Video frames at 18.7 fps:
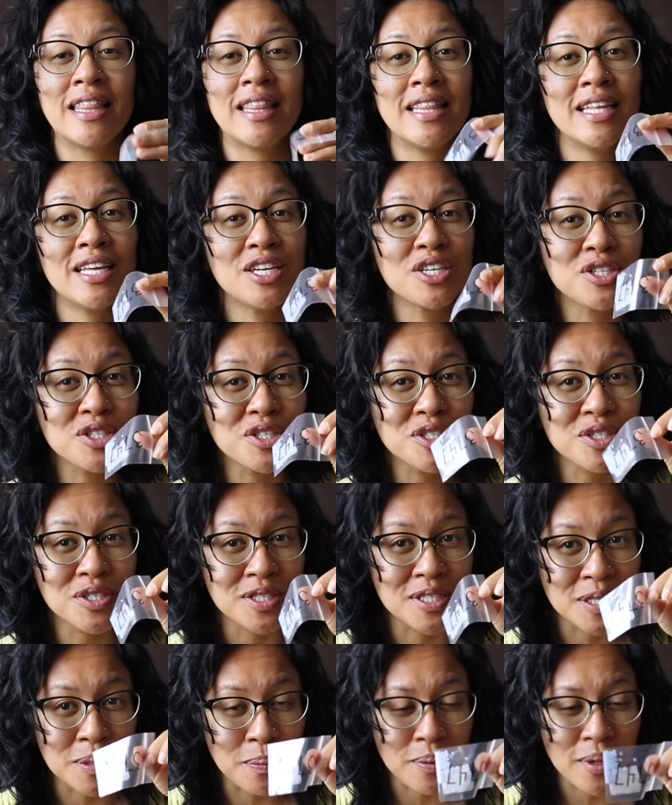little
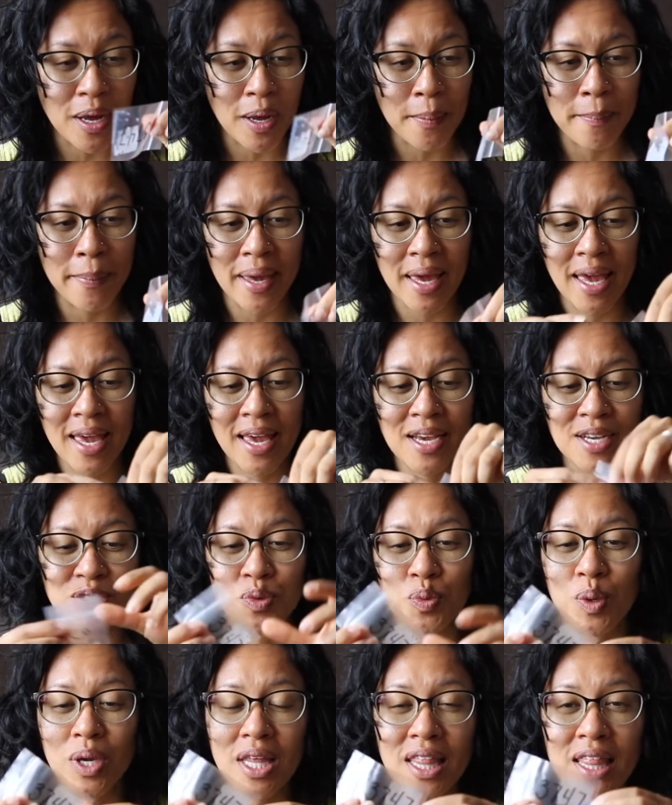Ziploc bags
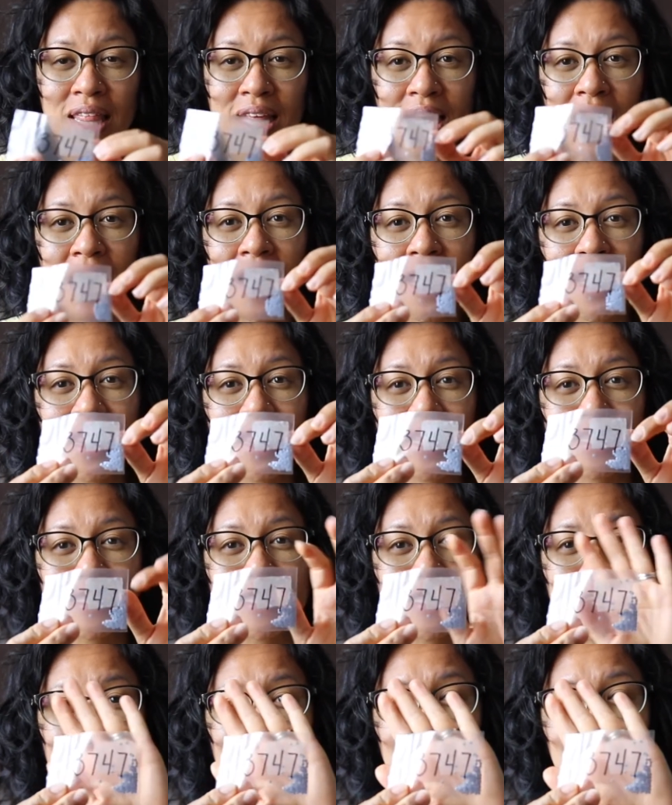with the
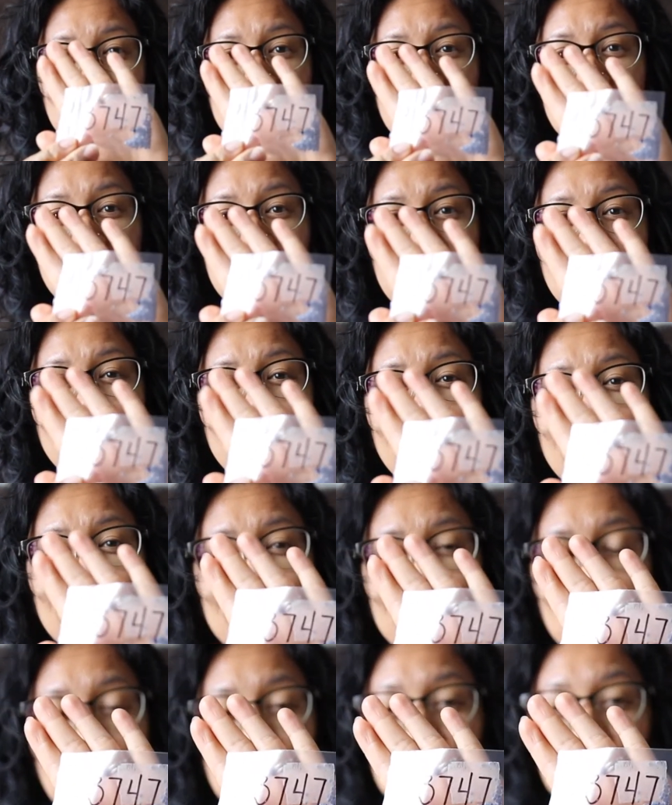DMC
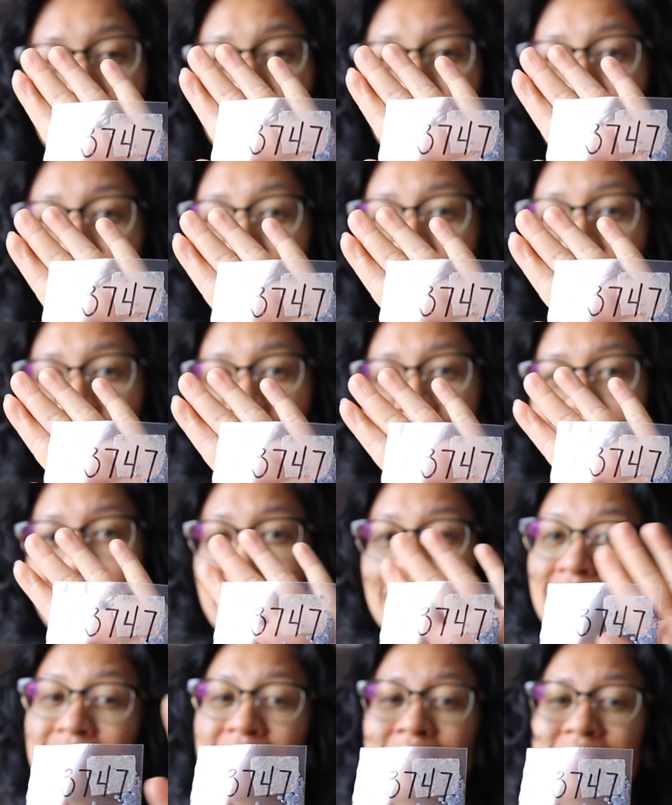number on
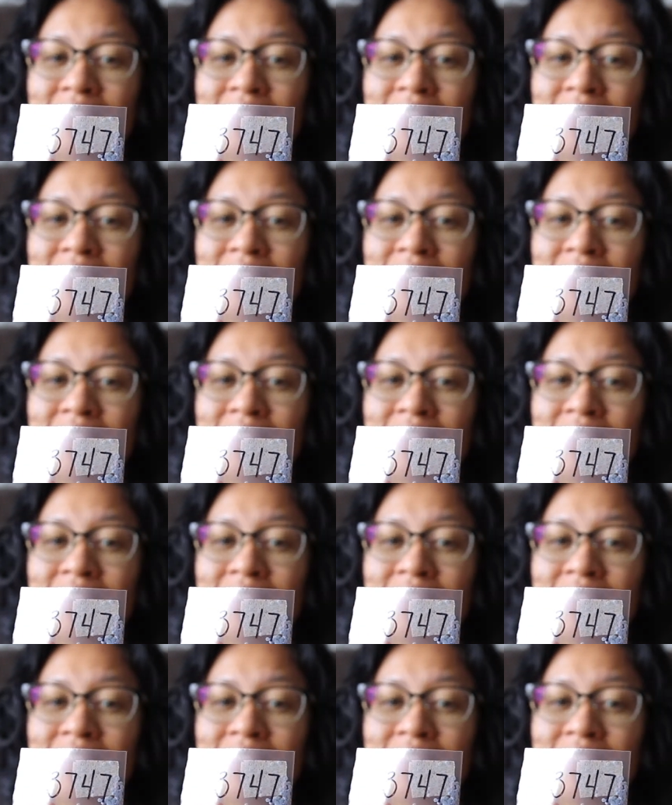it